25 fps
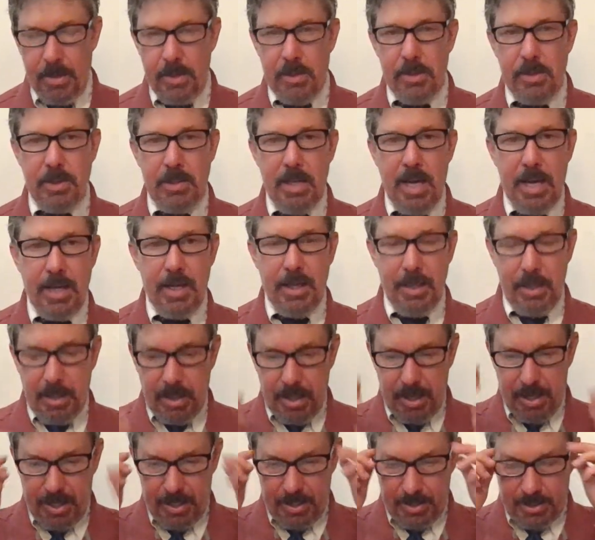Second
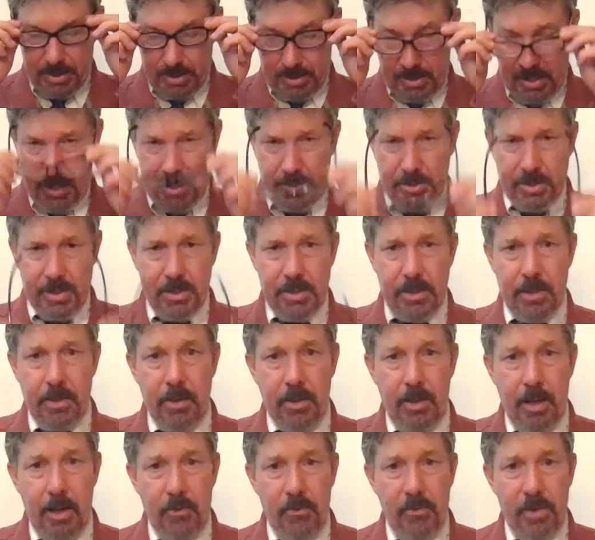Kings tells us a,
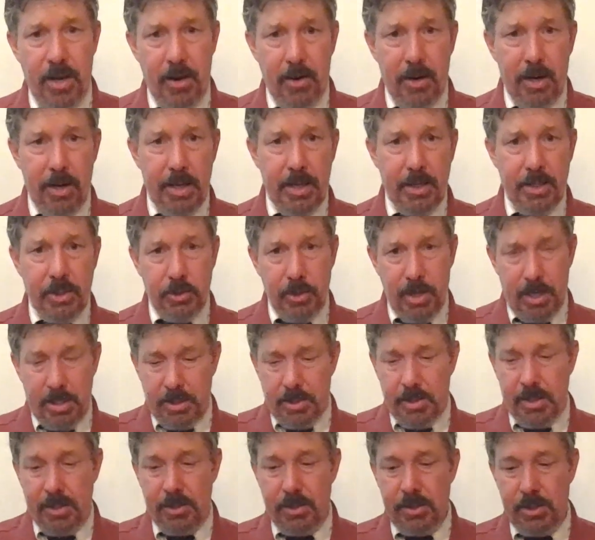a very
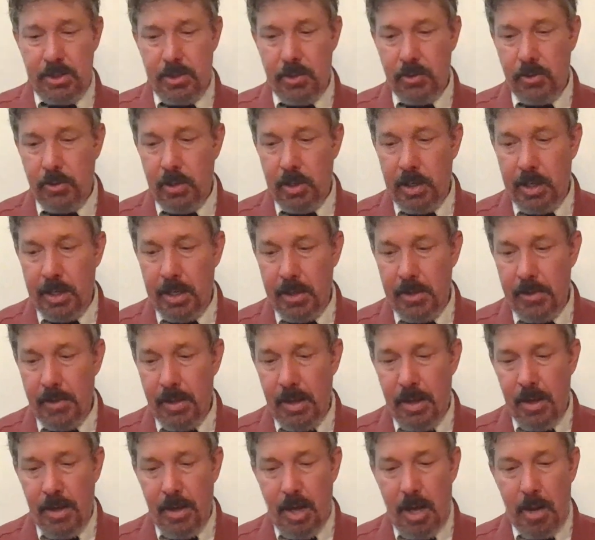interesting story
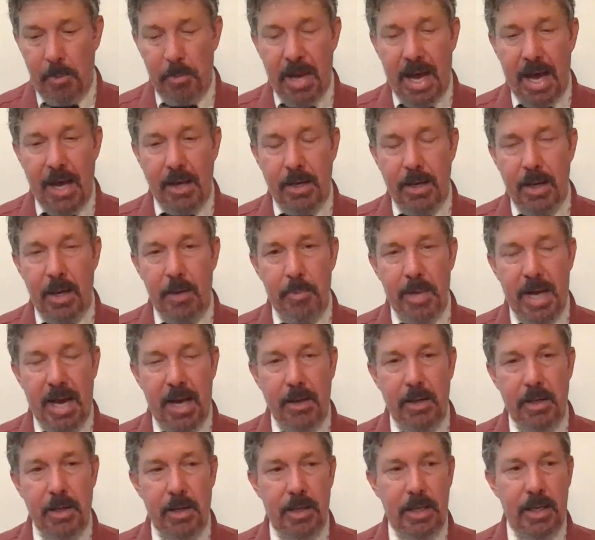about,
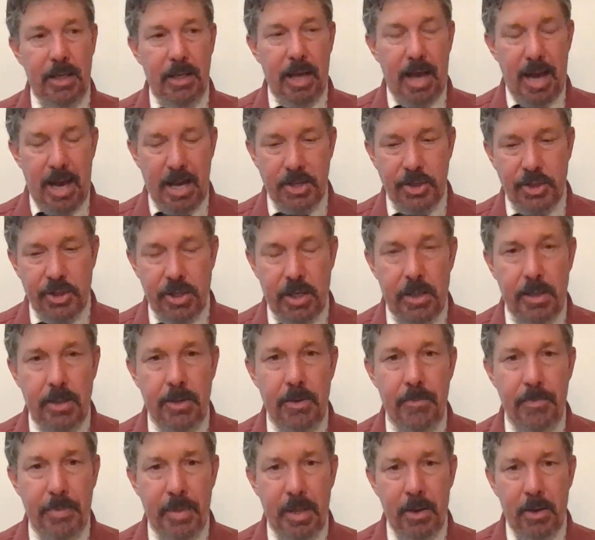about Elijah
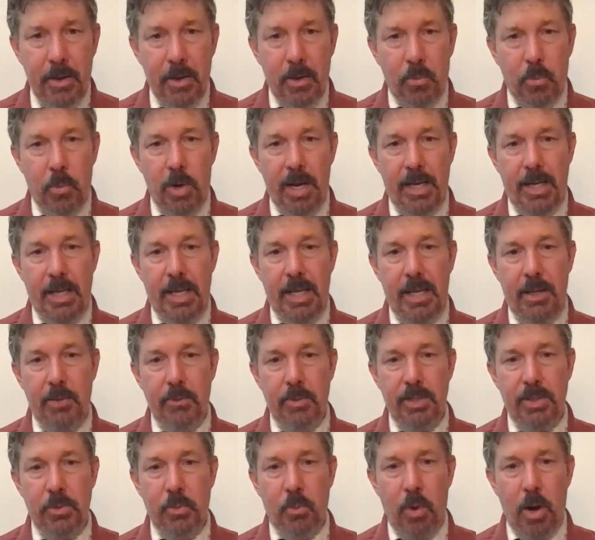when he
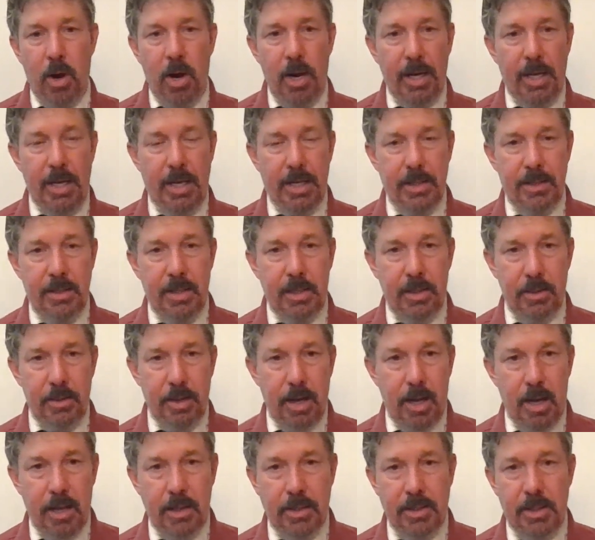was walking
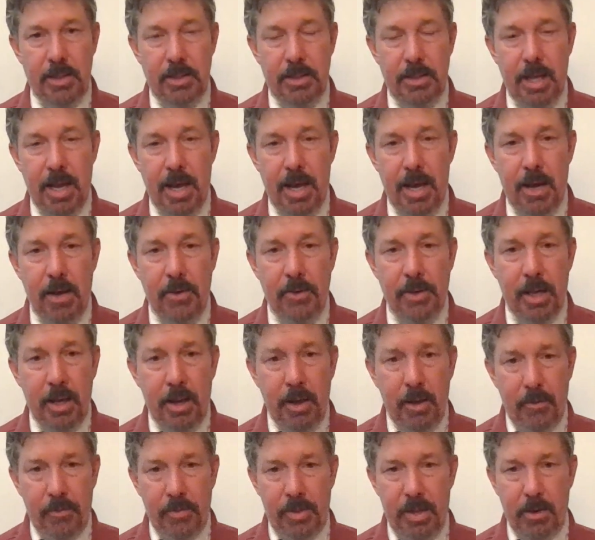uh, to town,
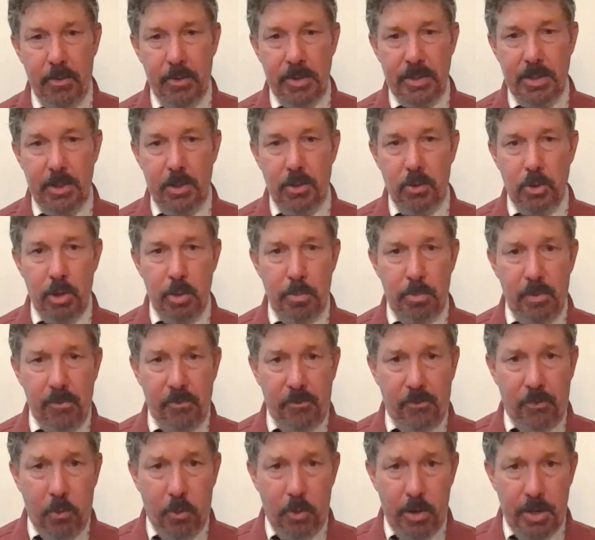there was a group
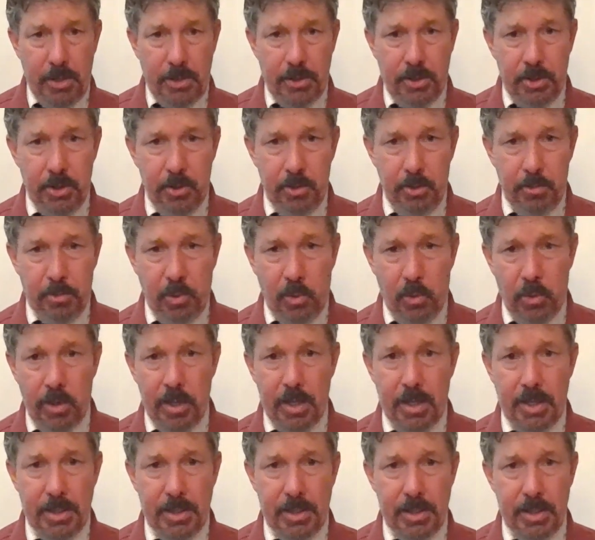of 42
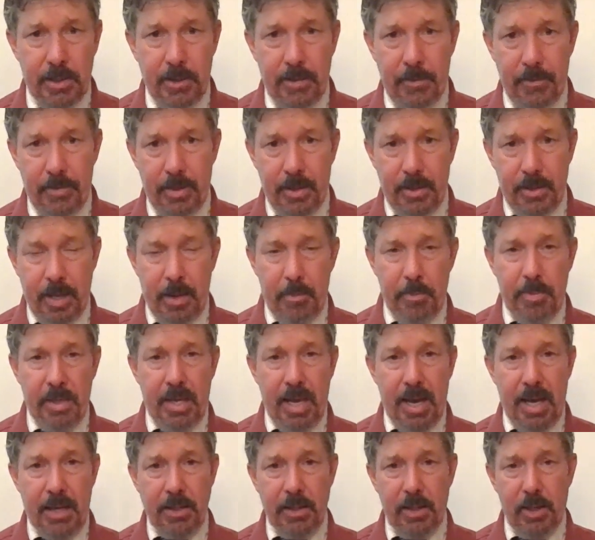boys that
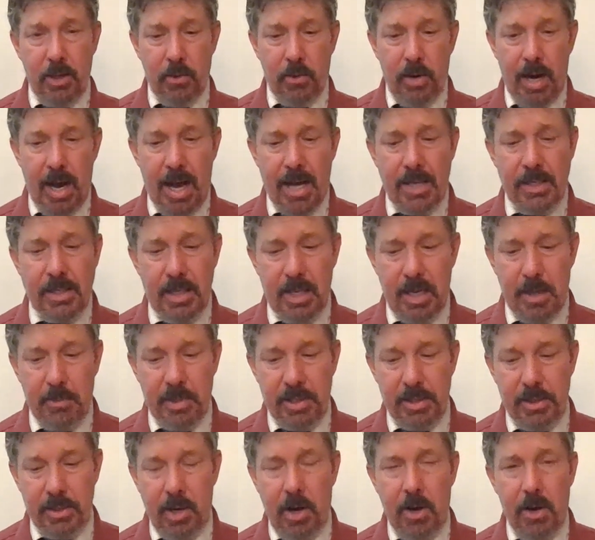began to harass him
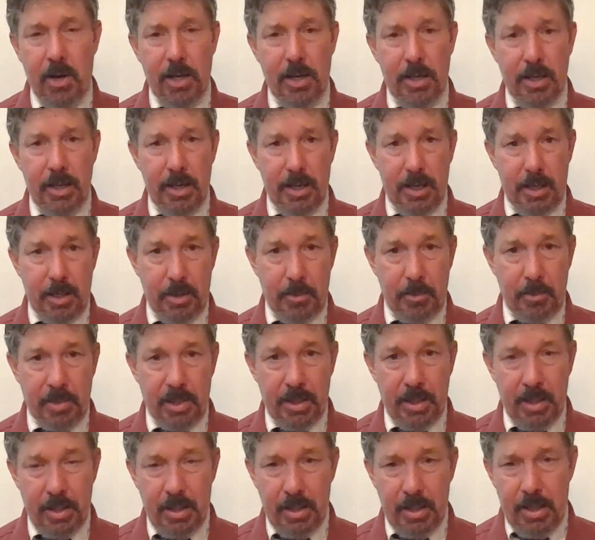and taunt him
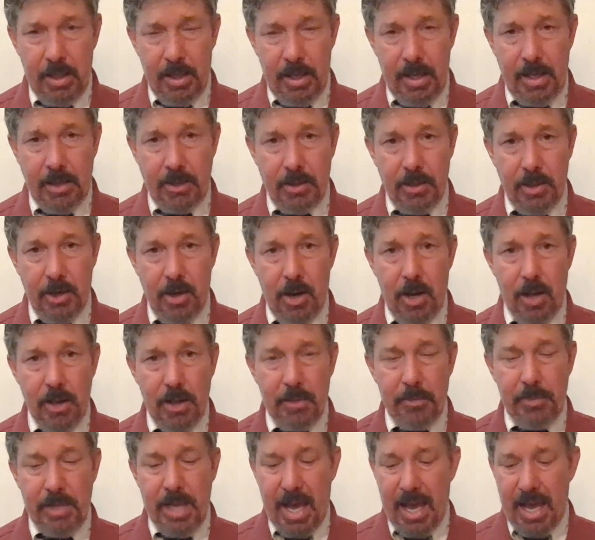and call
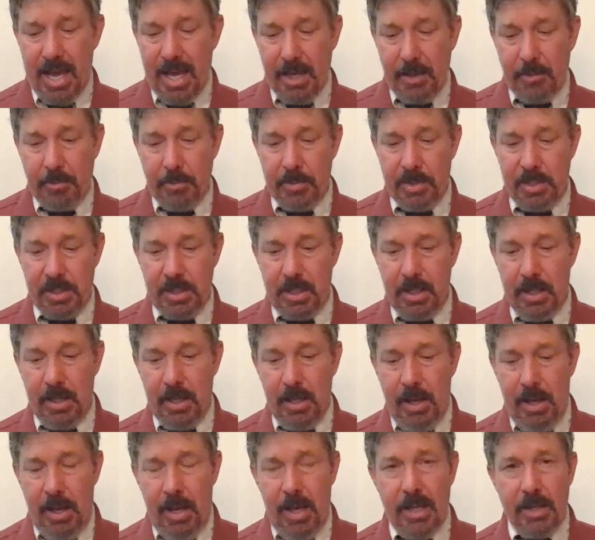him names.
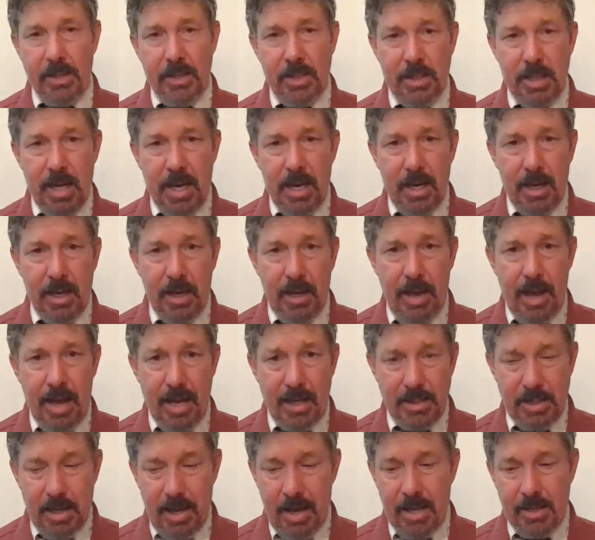And suddenly,
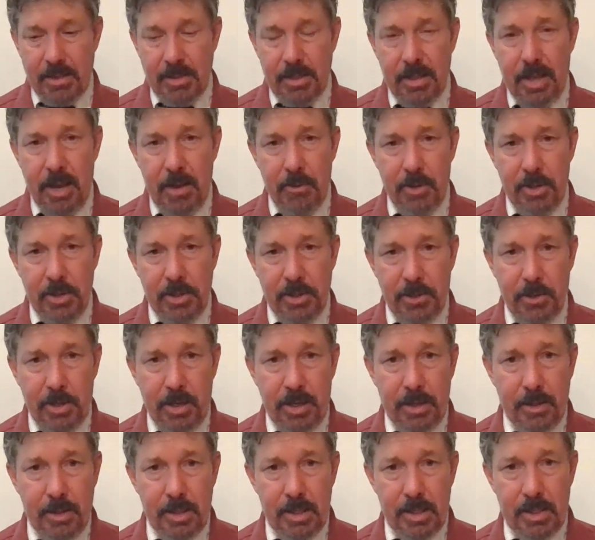as, as they were
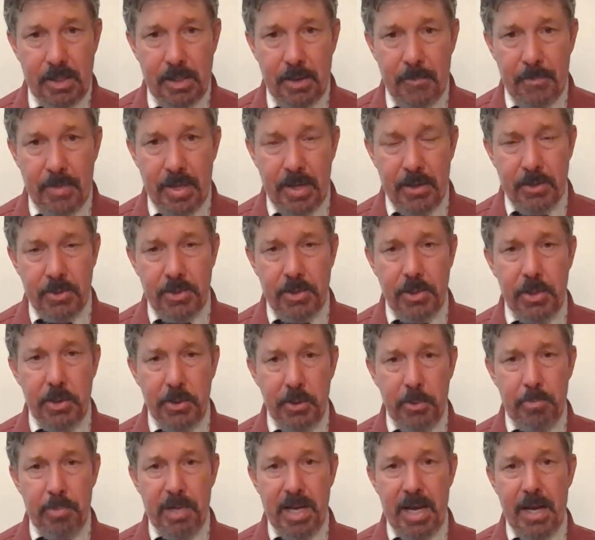doing this,
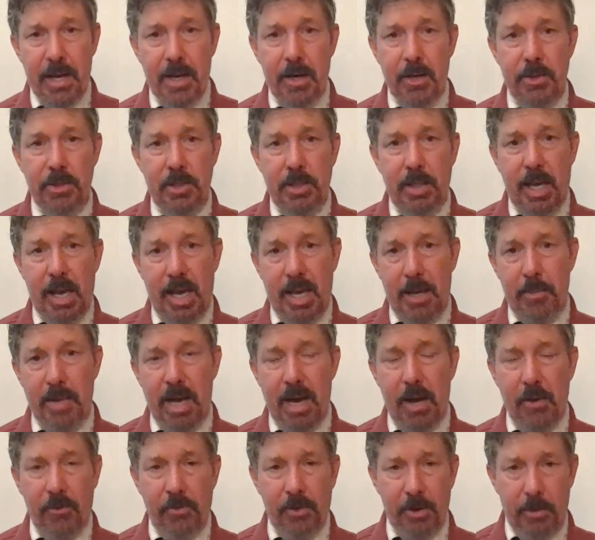two bears came
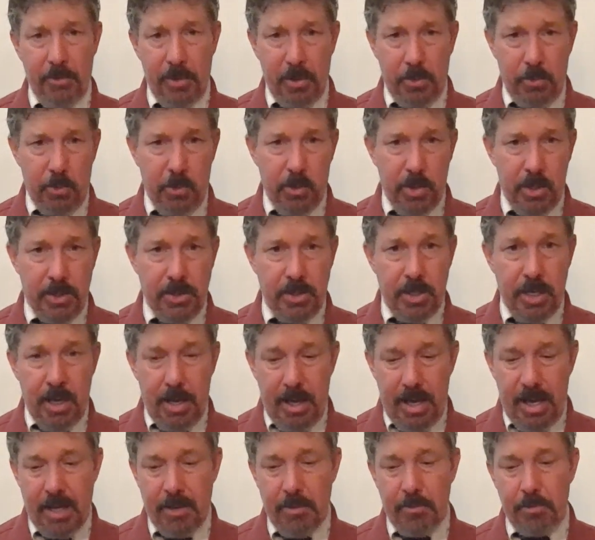out from the woods
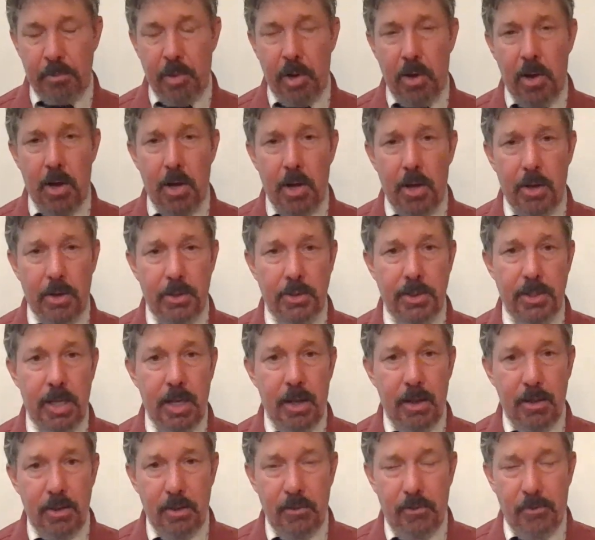and mauled
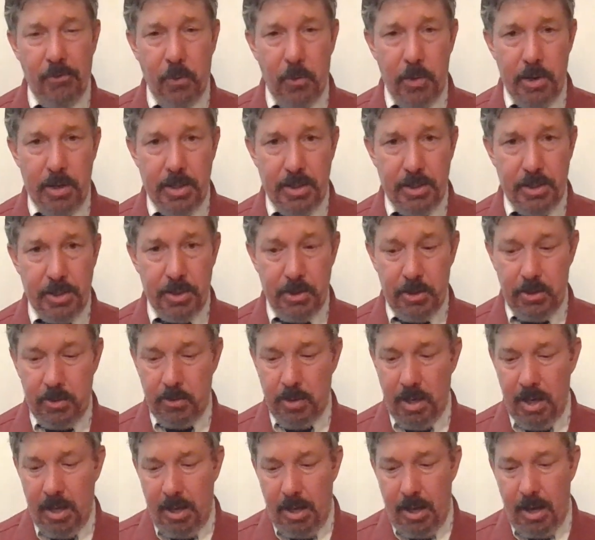the
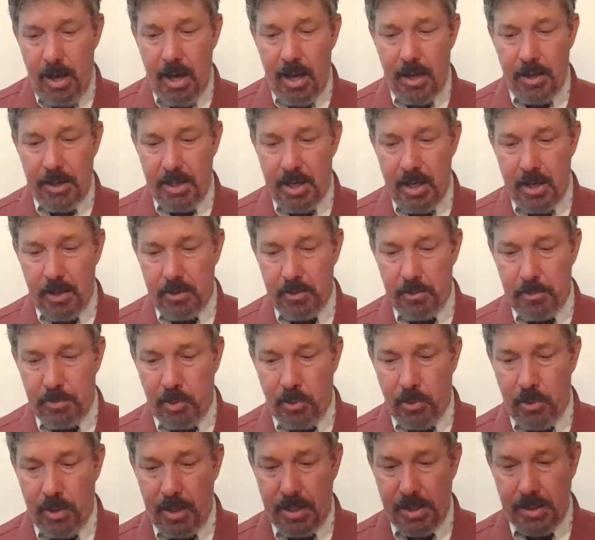42 uh, young
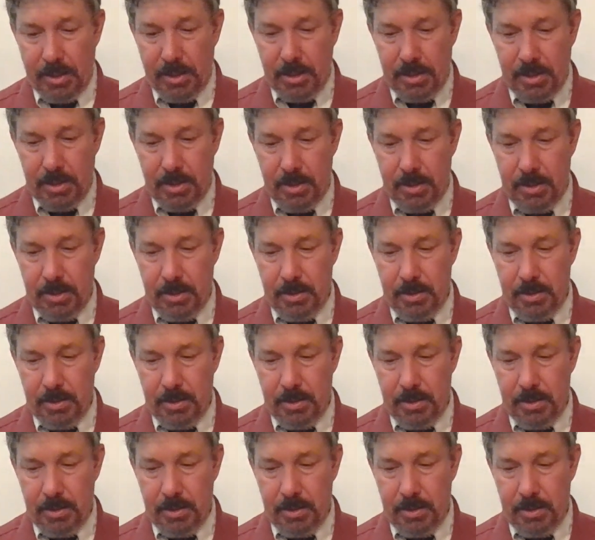boys.